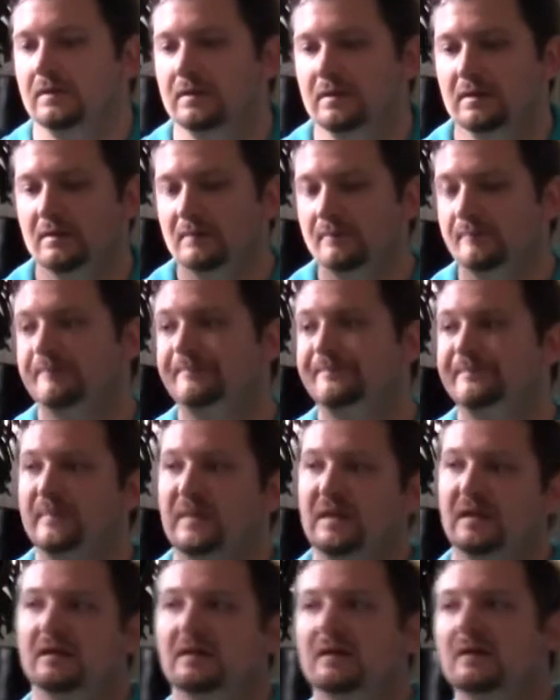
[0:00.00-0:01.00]
Um,
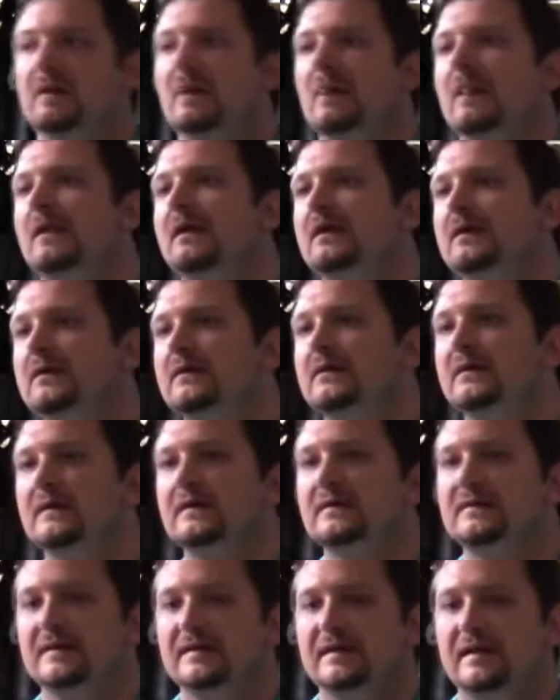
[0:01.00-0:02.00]

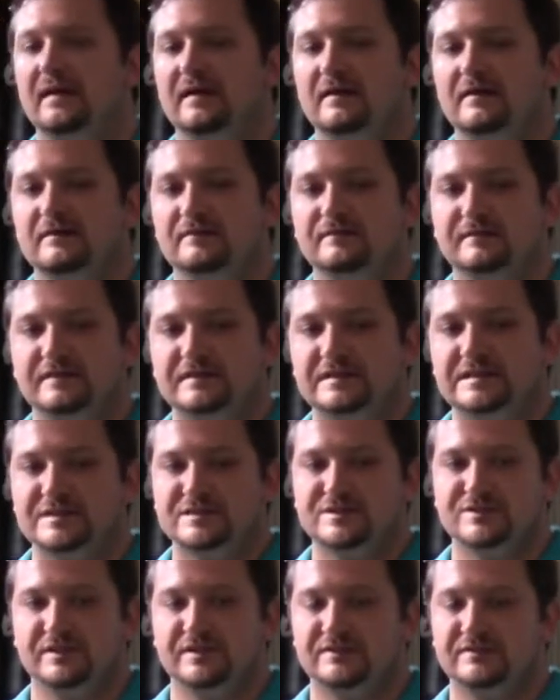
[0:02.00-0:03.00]
they have very
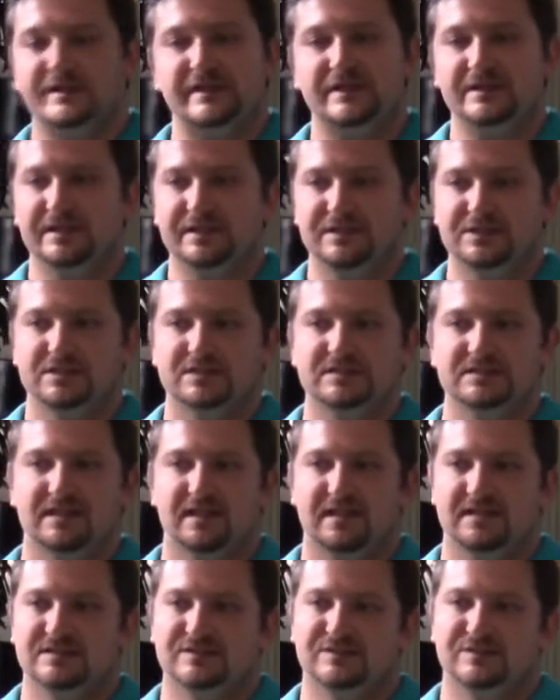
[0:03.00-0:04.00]
strict regulations
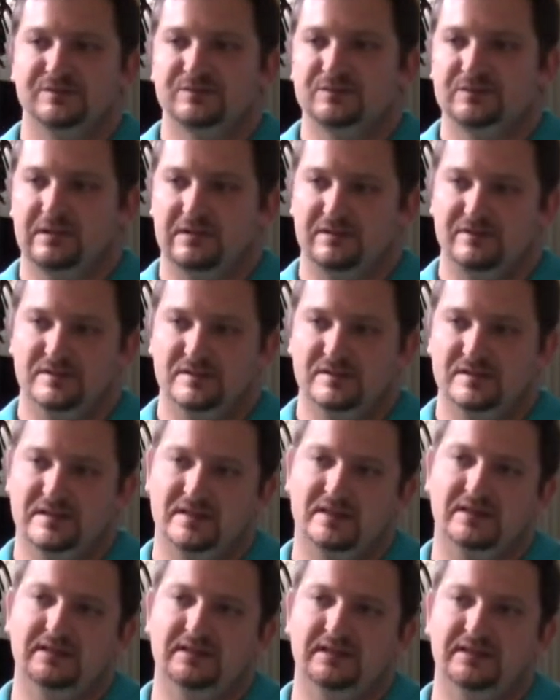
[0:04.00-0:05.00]
as to how you
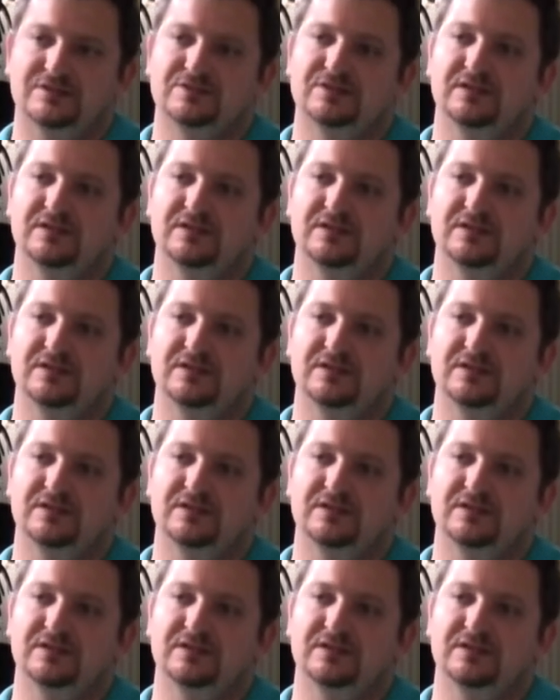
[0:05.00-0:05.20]
can collect